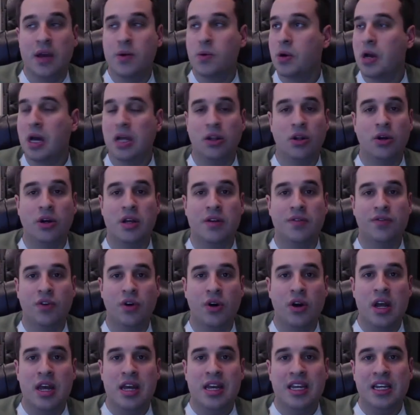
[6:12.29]
We're not looking for
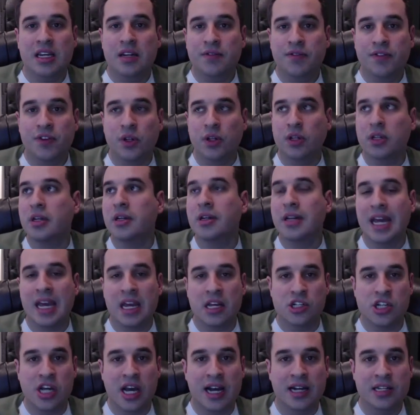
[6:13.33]
infill in
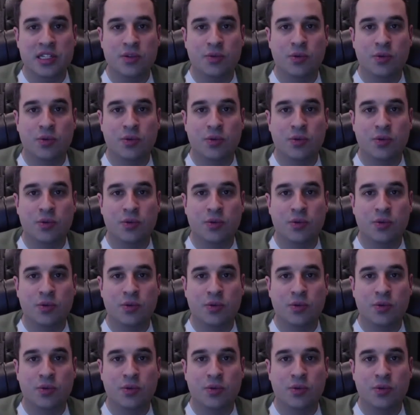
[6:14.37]
Ajax,